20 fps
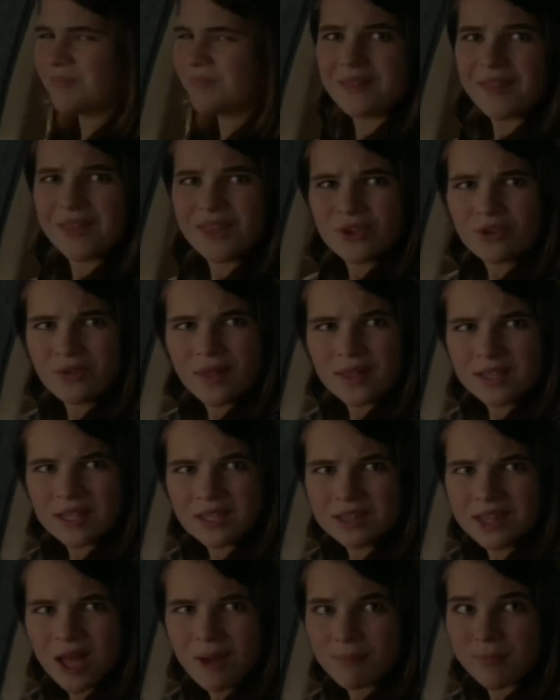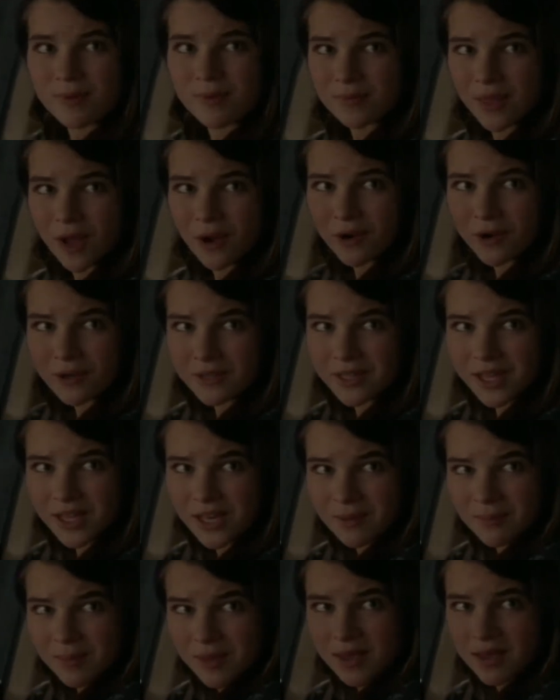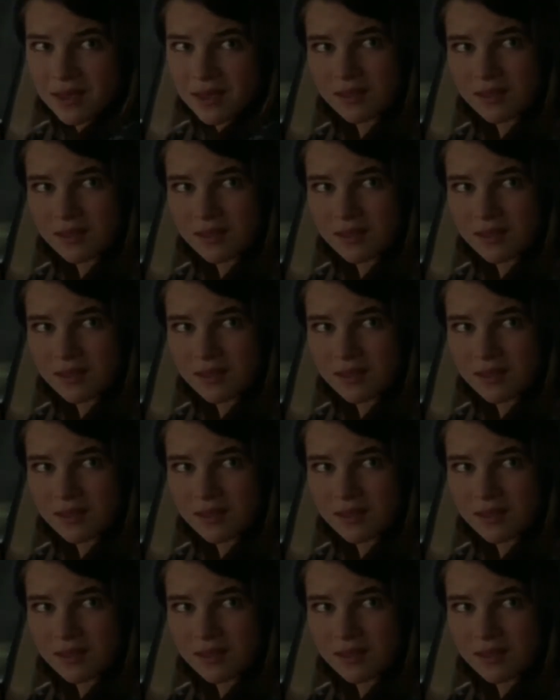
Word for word: They lay there like a lump. How hard can it be?